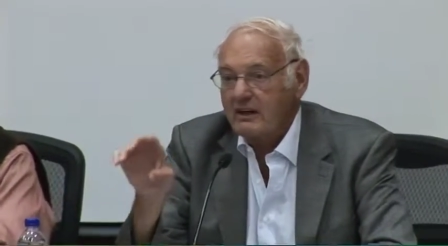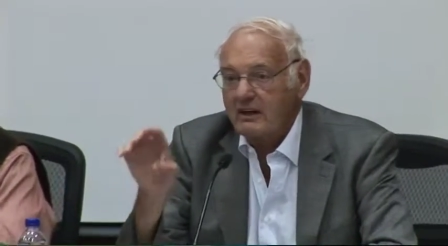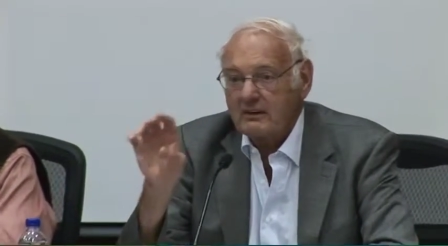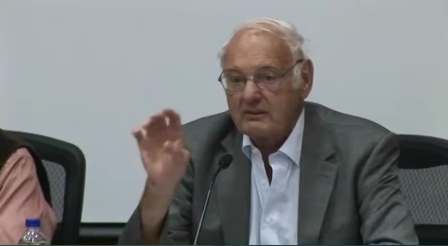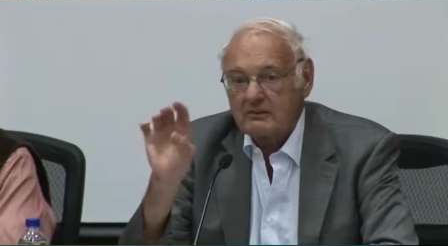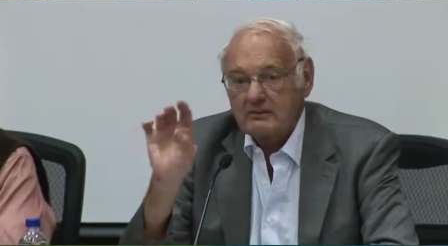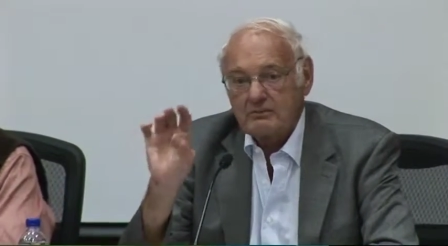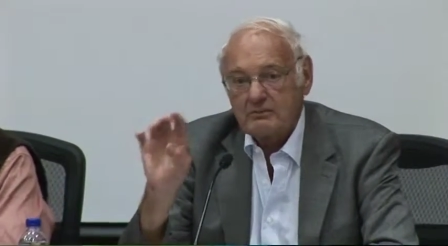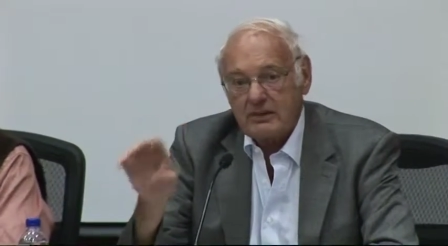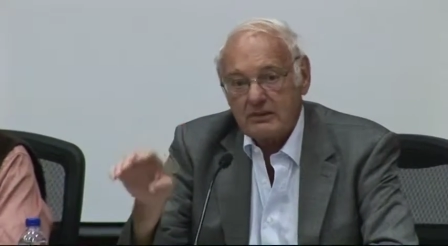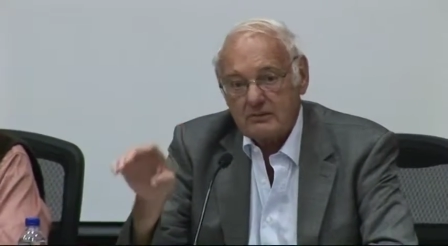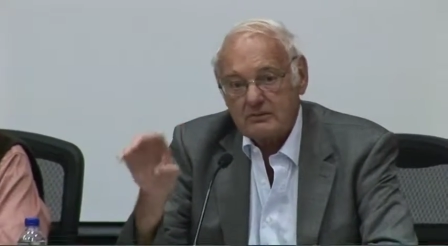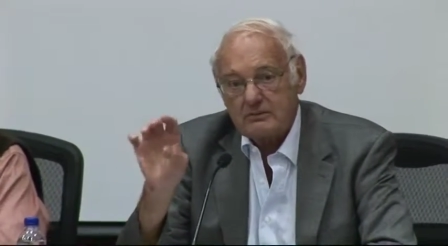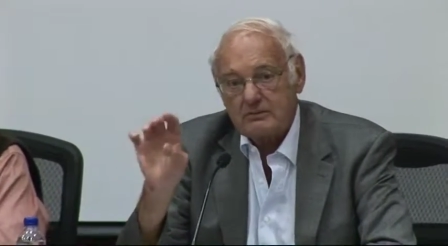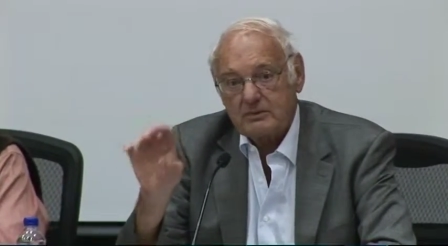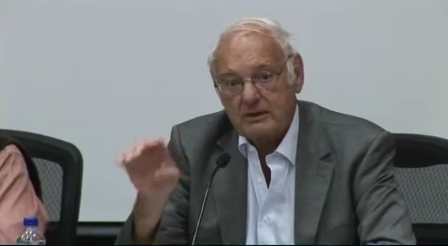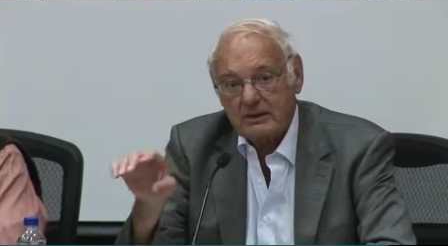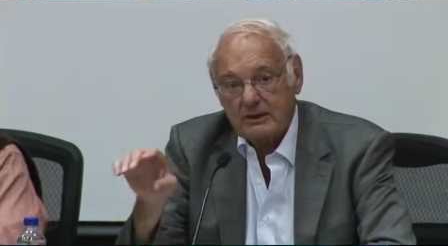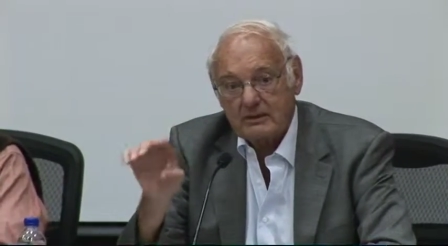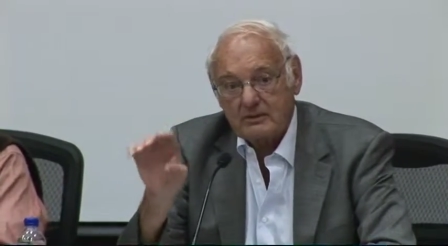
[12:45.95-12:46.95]
and the
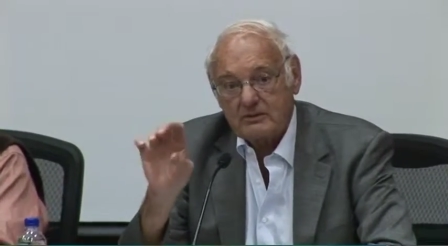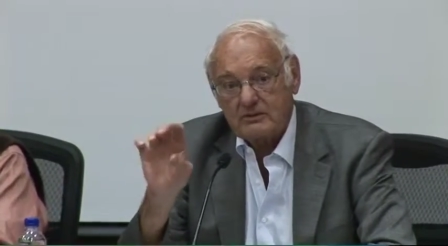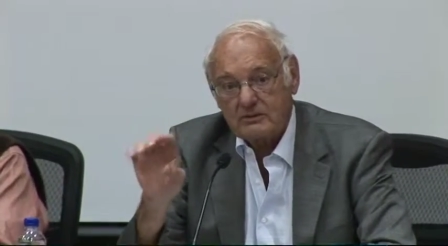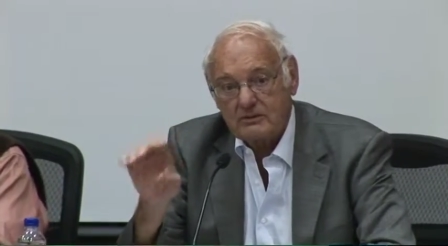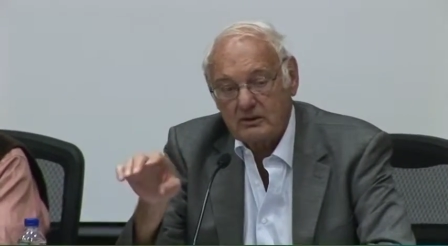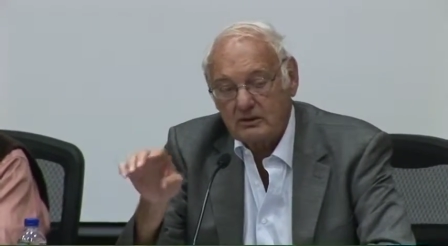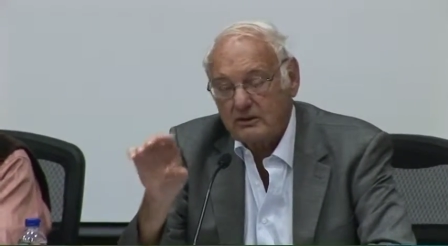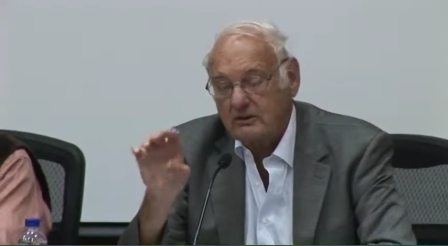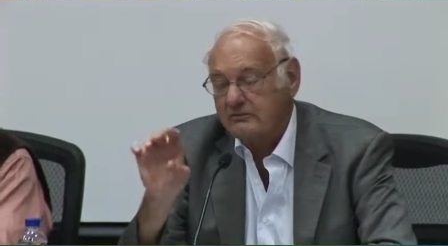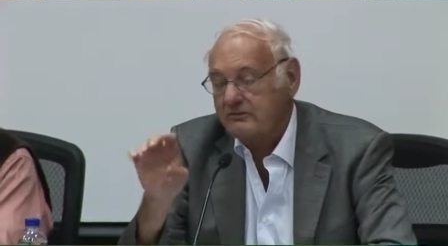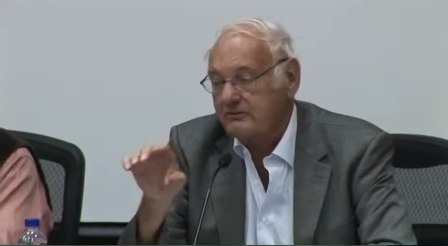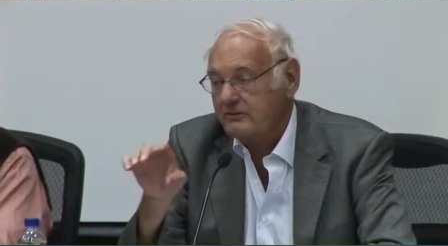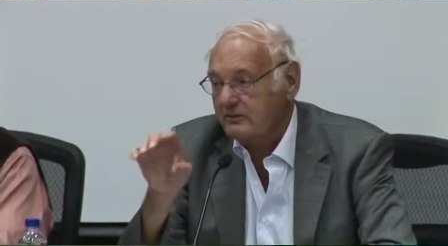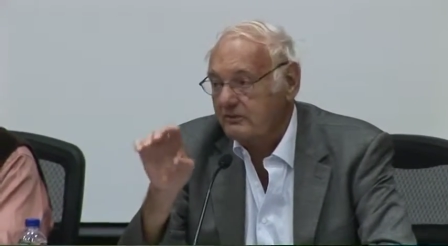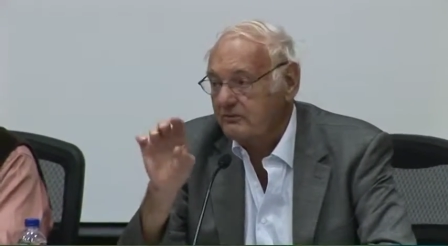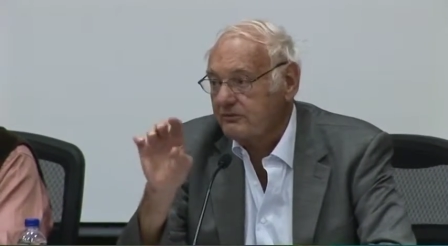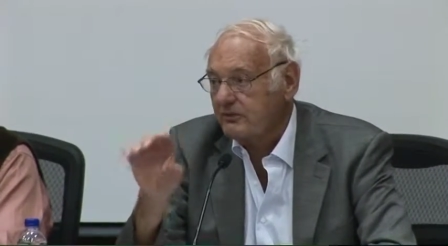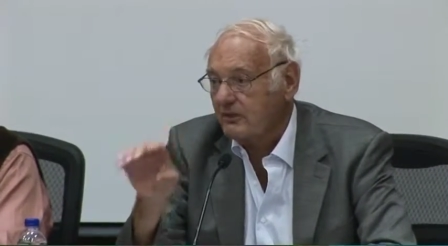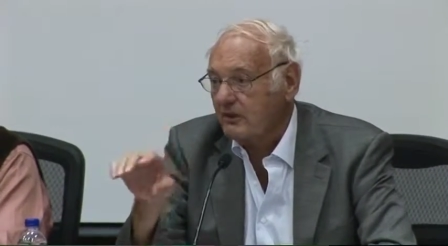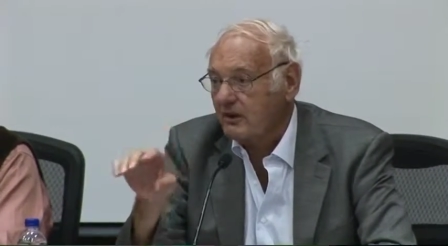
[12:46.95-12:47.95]
best way to live
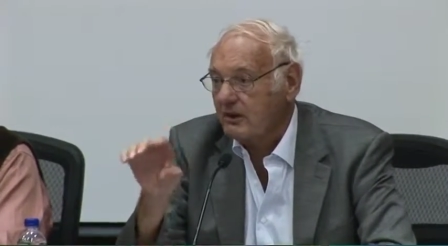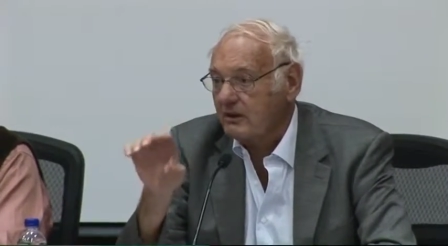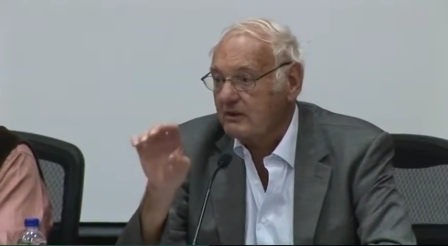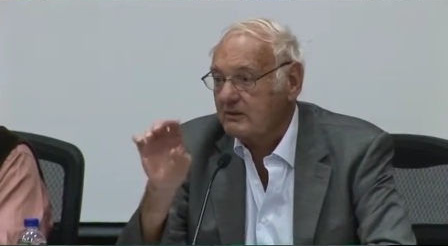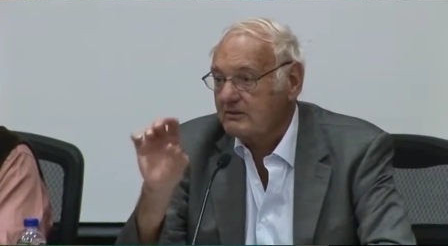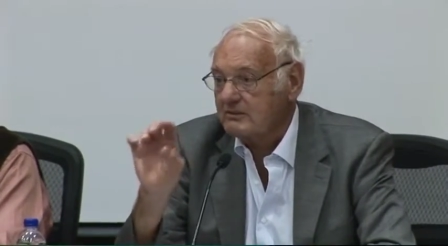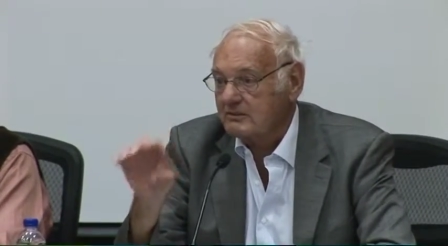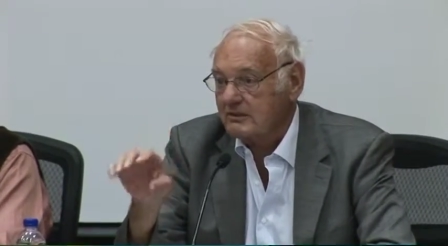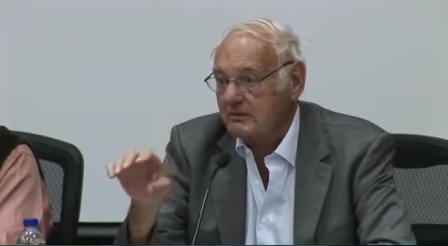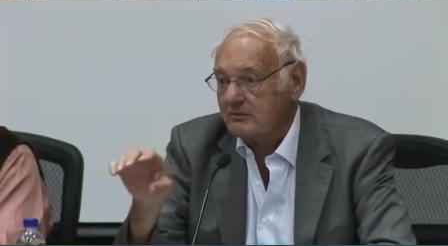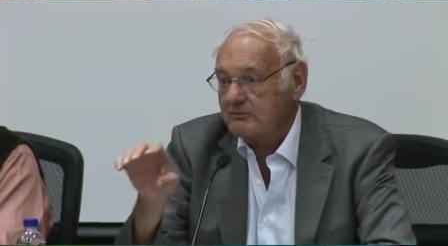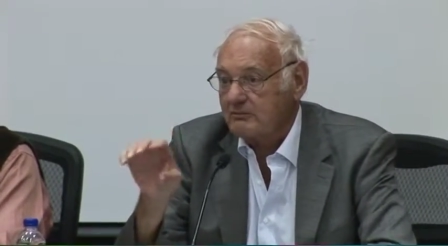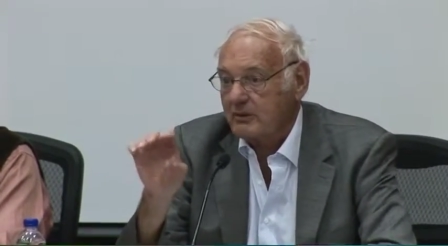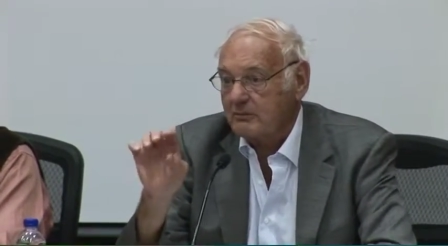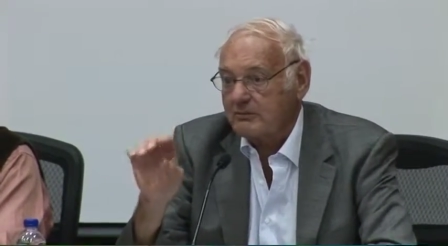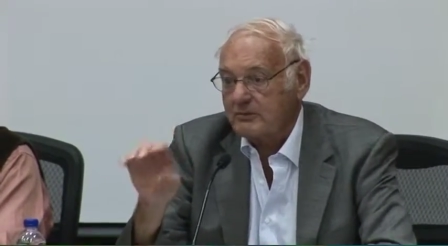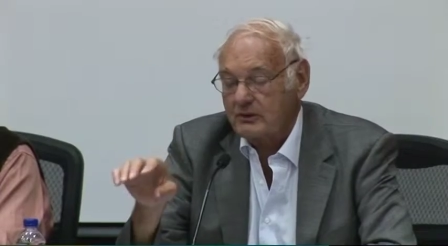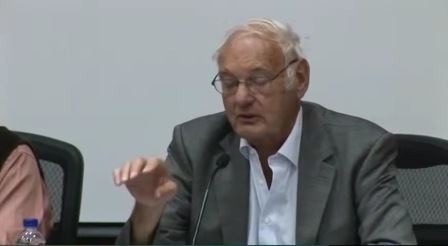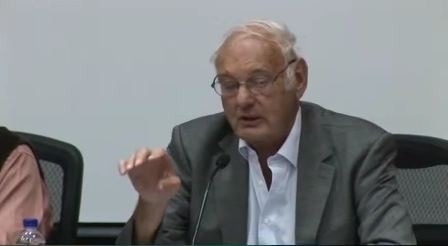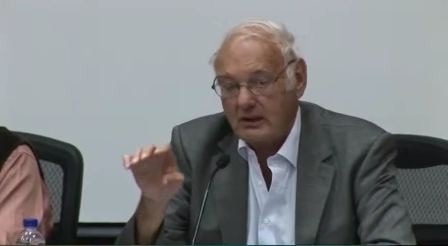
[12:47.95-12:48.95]
for the
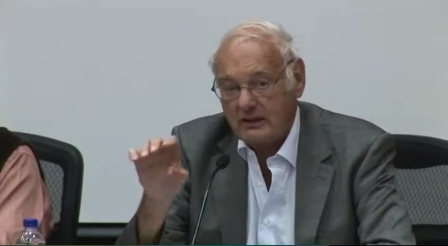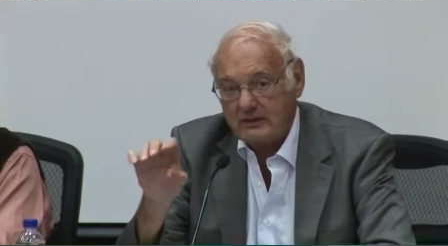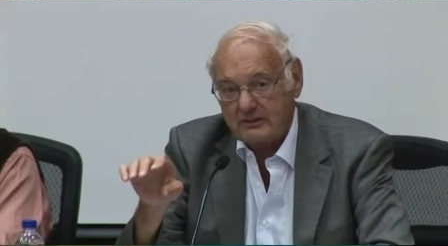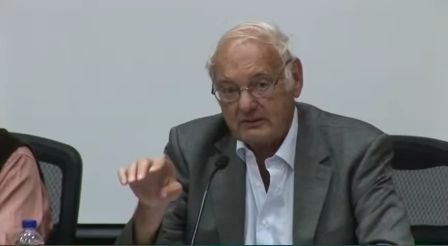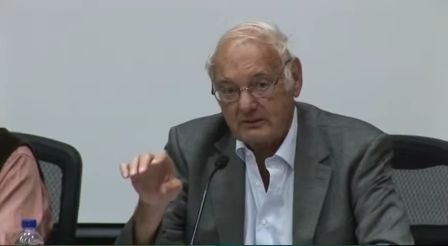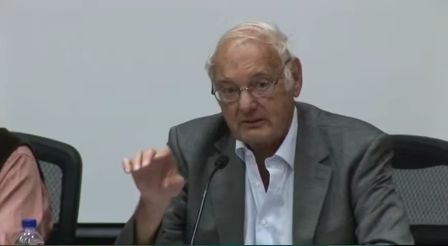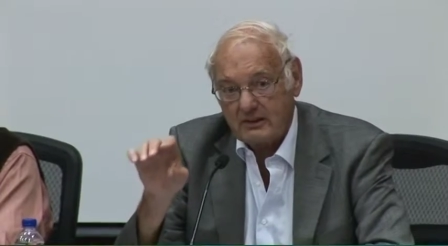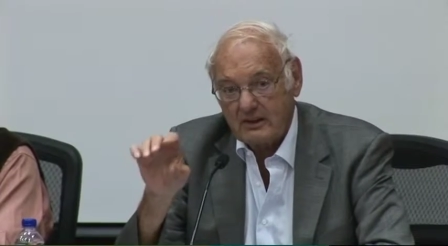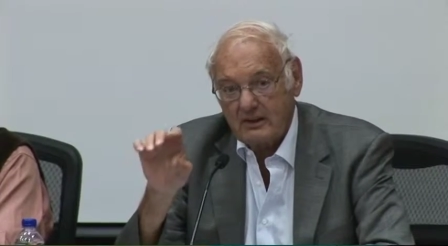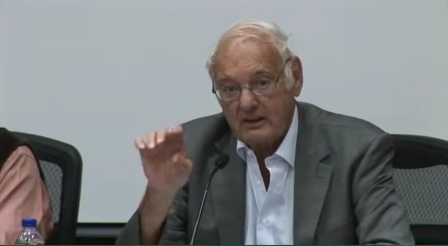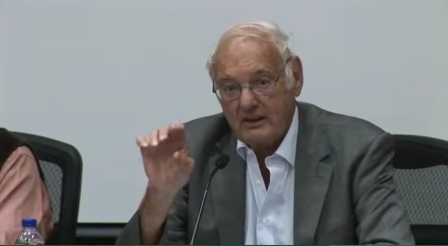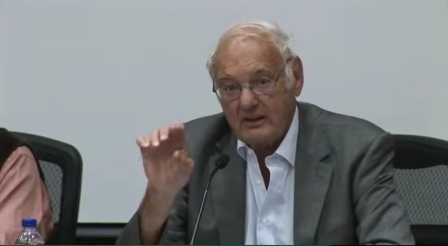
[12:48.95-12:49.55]
population.